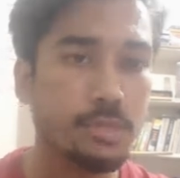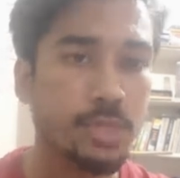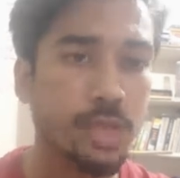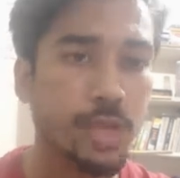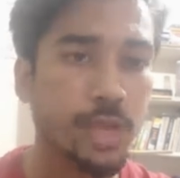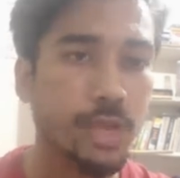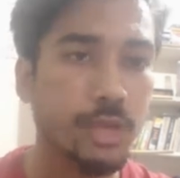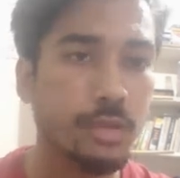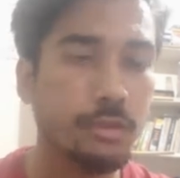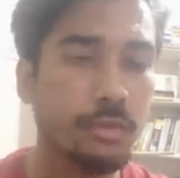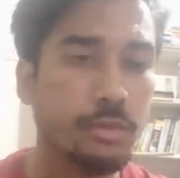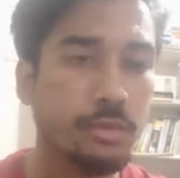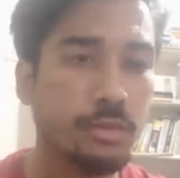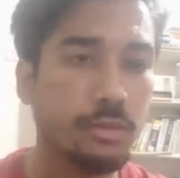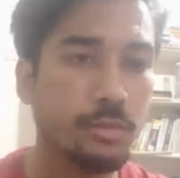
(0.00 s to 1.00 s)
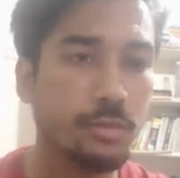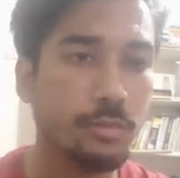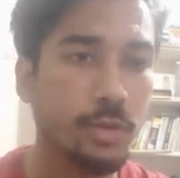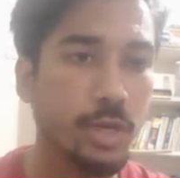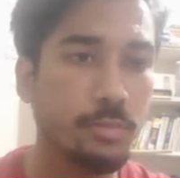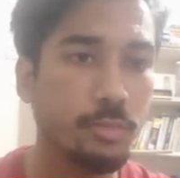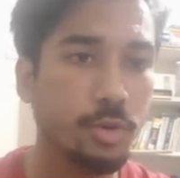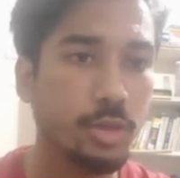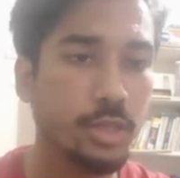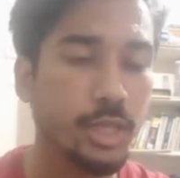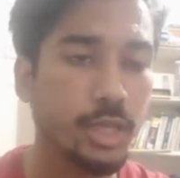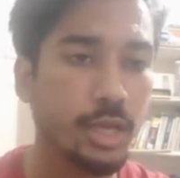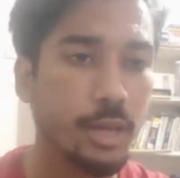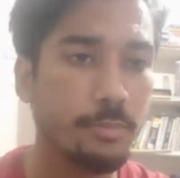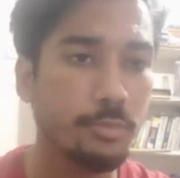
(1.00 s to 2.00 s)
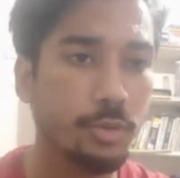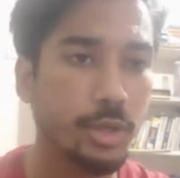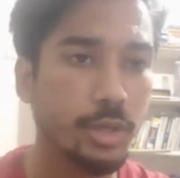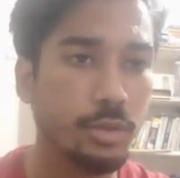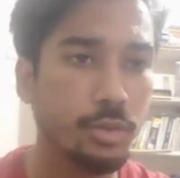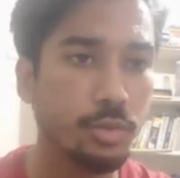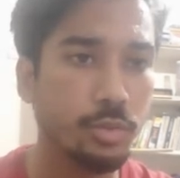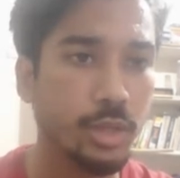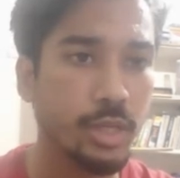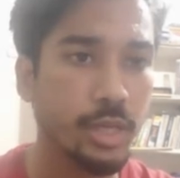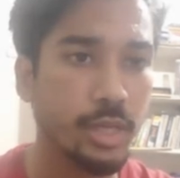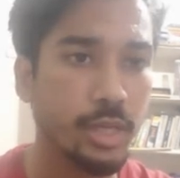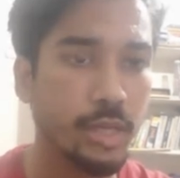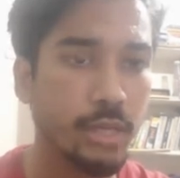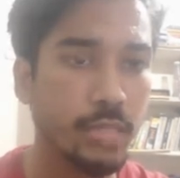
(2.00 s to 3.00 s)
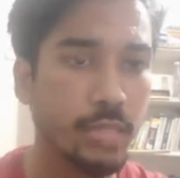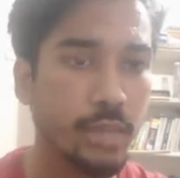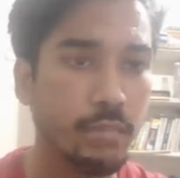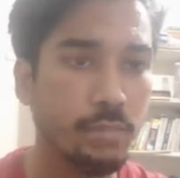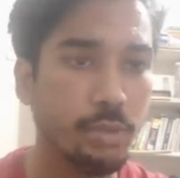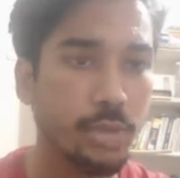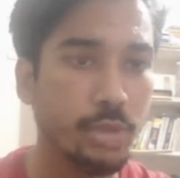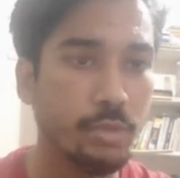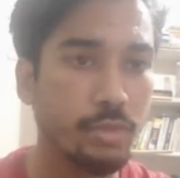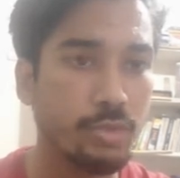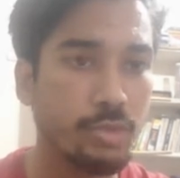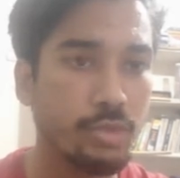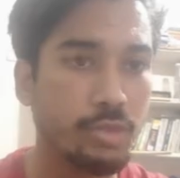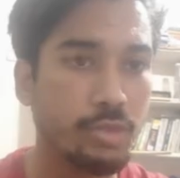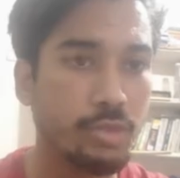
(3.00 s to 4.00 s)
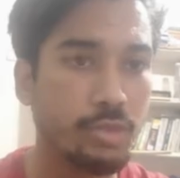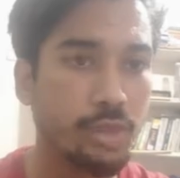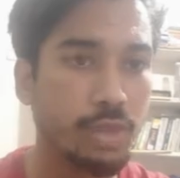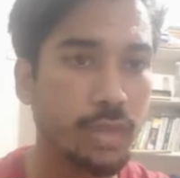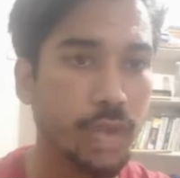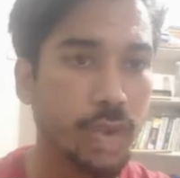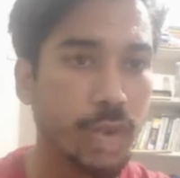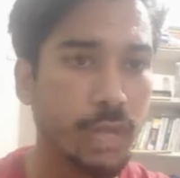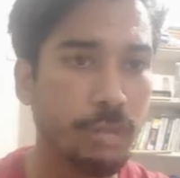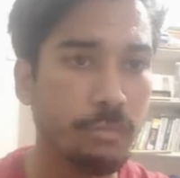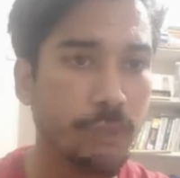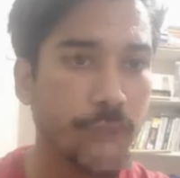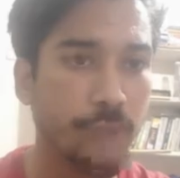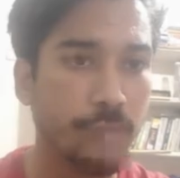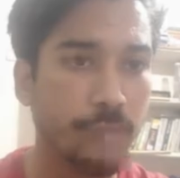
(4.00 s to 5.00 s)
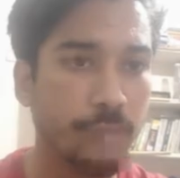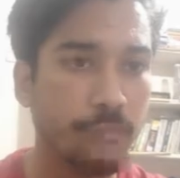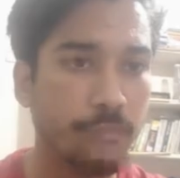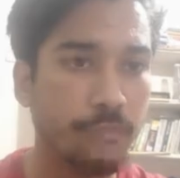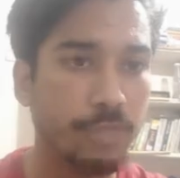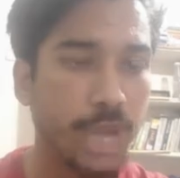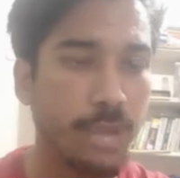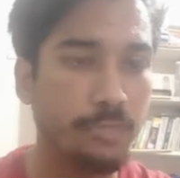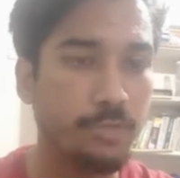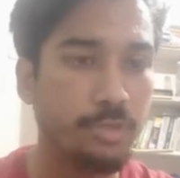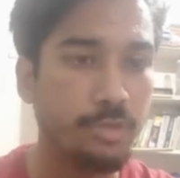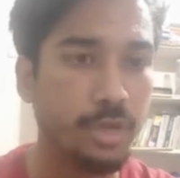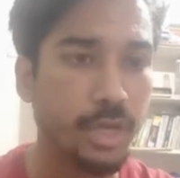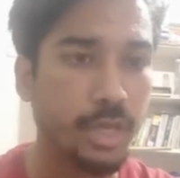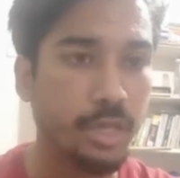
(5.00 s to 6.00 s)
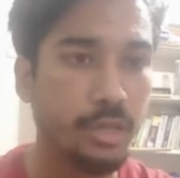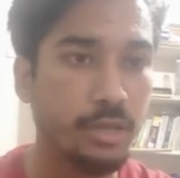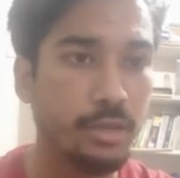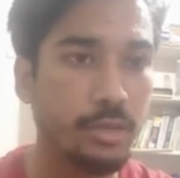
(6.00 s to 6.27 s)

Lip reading: And one more thing I'm going to do here is I'm going to add a map of type string,